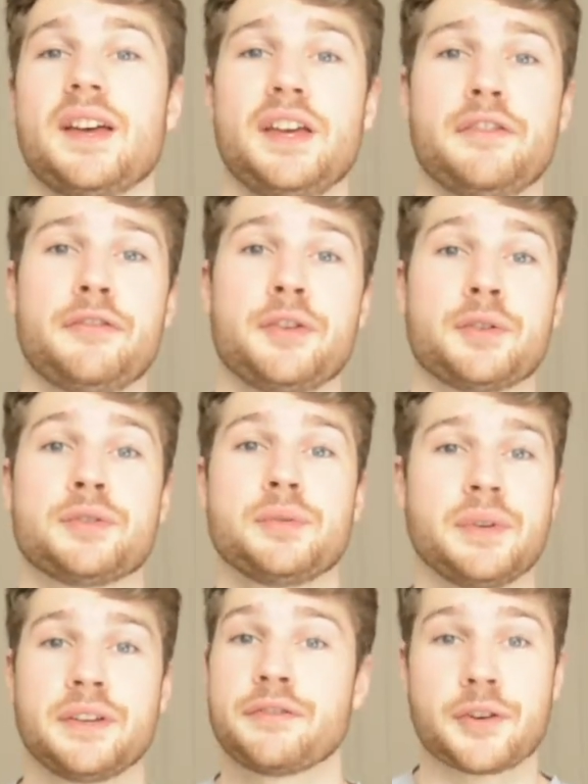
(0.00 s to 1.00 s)
if you're
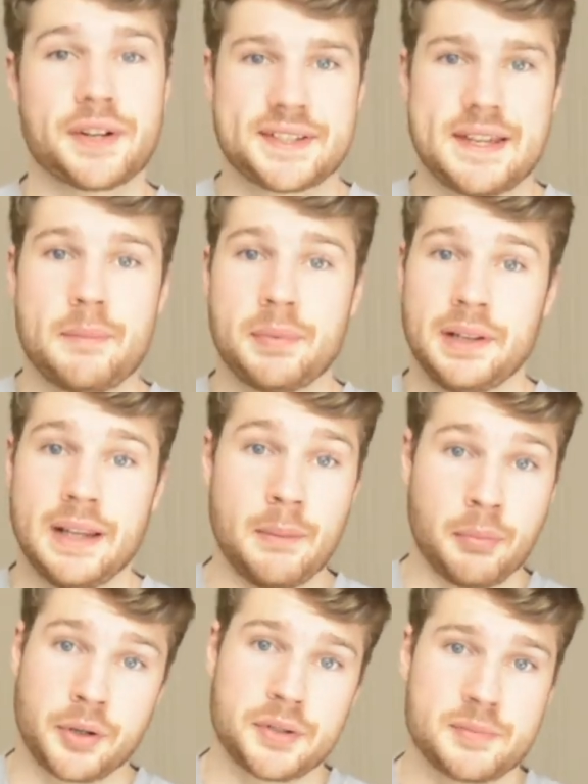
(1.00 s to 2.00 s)
doing, for example, a
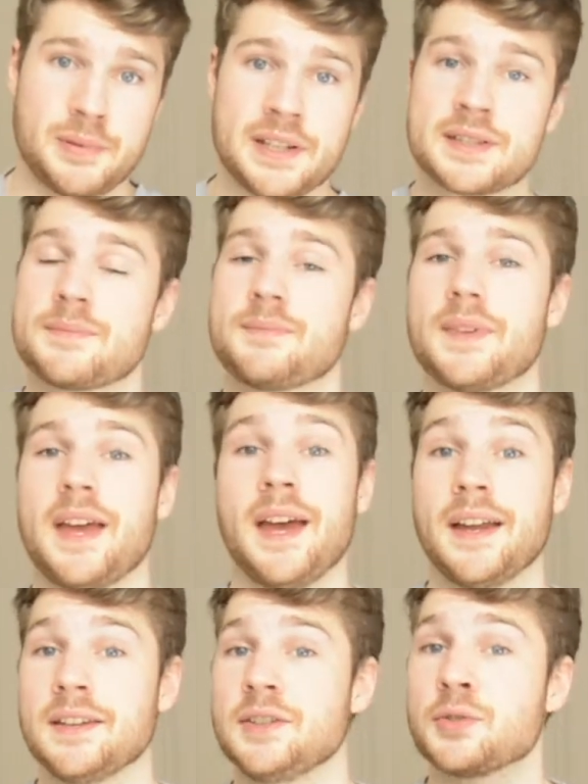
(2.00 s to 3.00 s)
bro split
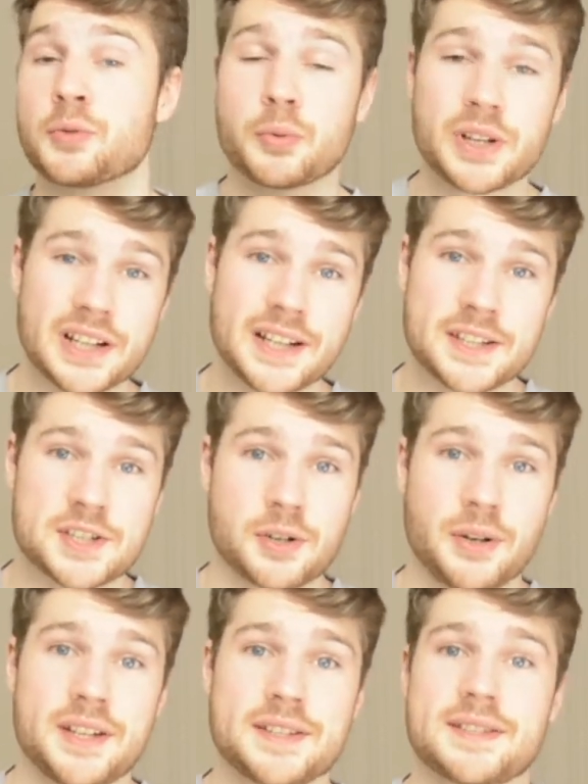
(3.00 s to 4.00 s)
and you really
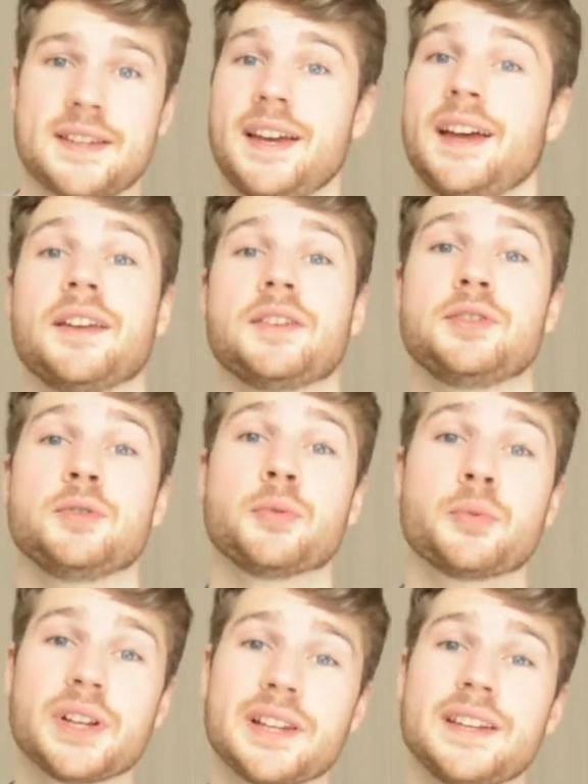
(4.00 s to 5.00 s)
enjoy it and you
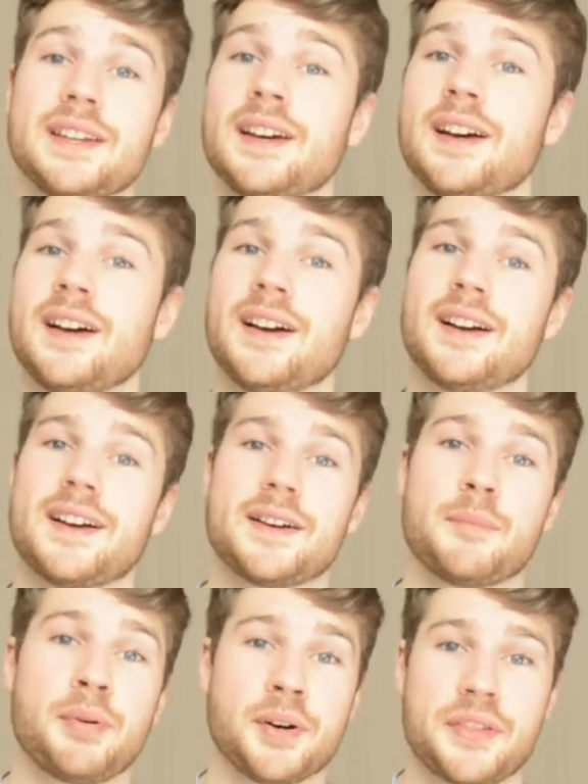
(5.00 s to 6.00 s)
really
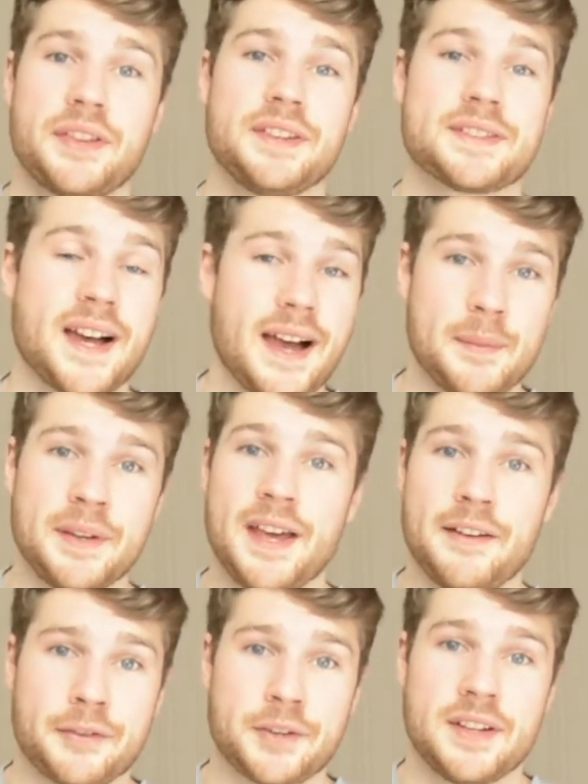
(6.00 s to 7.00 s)
put the time and
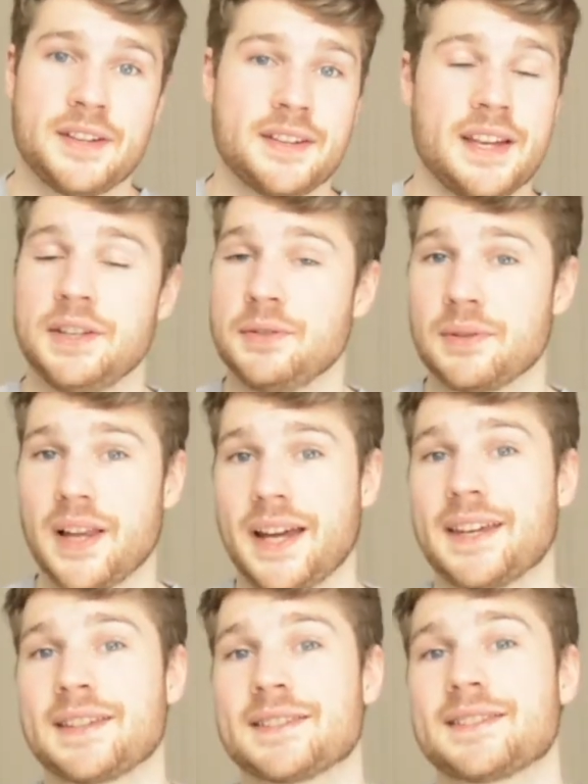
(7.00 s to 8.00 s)
effort in and you
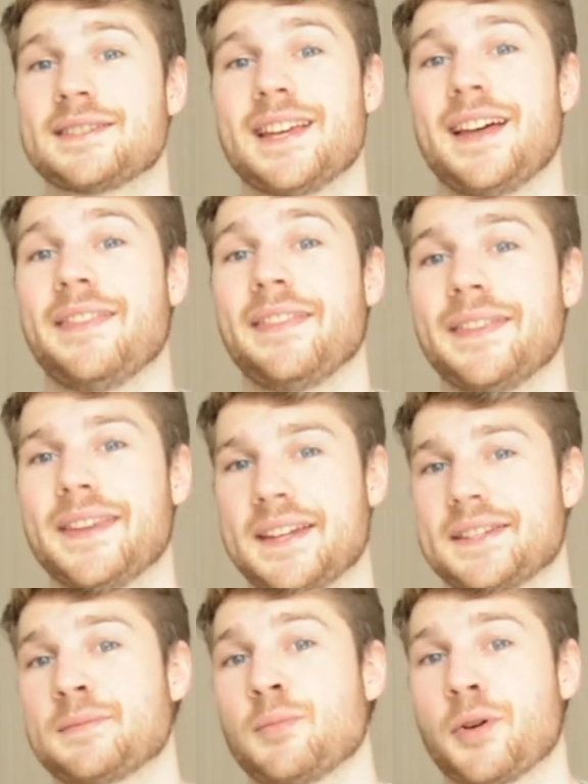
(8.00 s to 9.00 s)
like it, then that
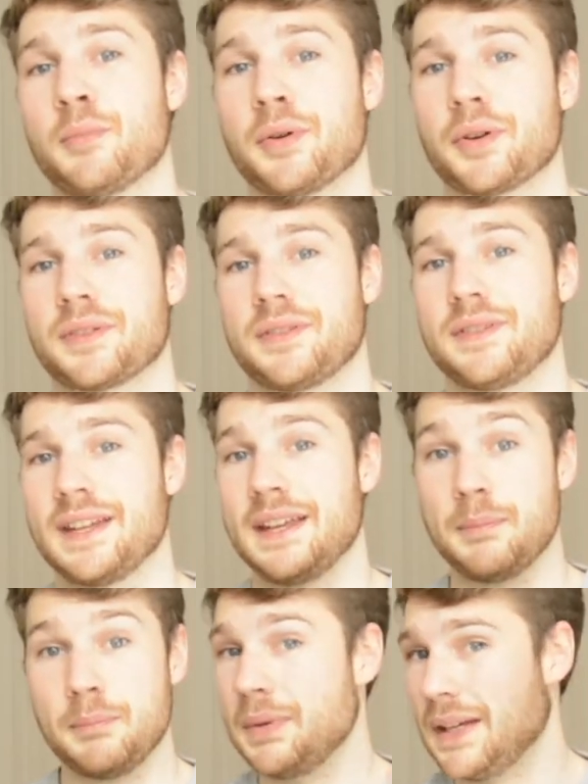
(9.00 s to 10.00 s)
is more important
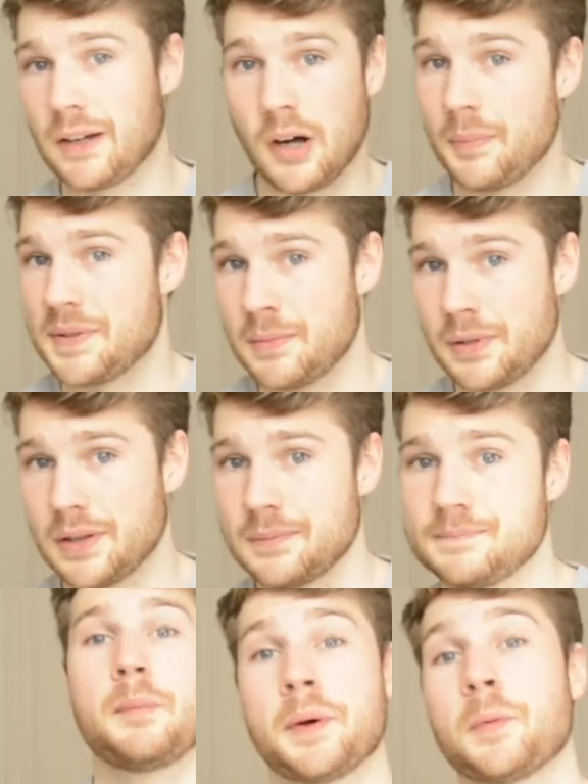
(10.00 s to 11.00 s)
than being optimal.
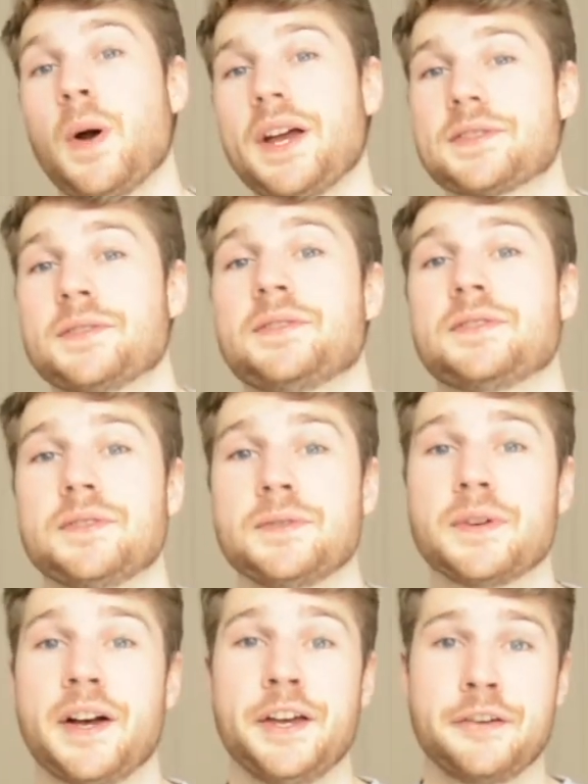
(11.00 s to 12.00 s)
But why should you
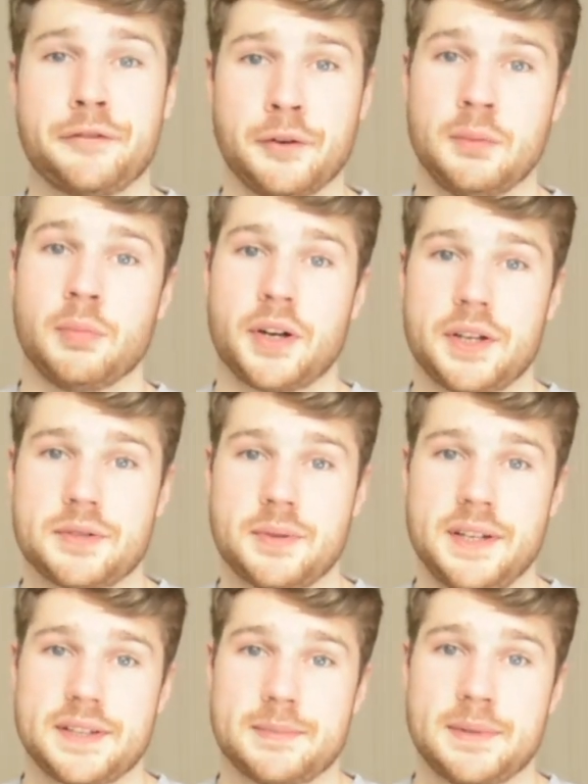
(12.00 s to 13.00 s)
do a full body
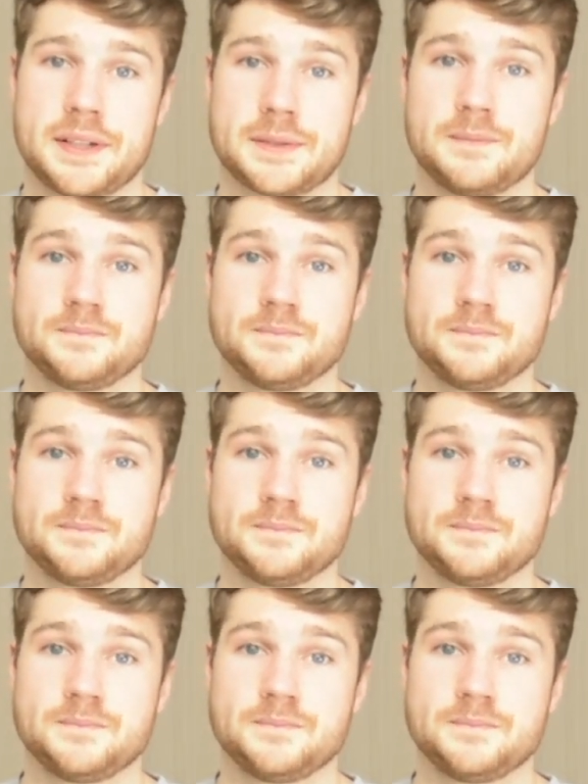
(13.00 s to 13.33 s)
training split?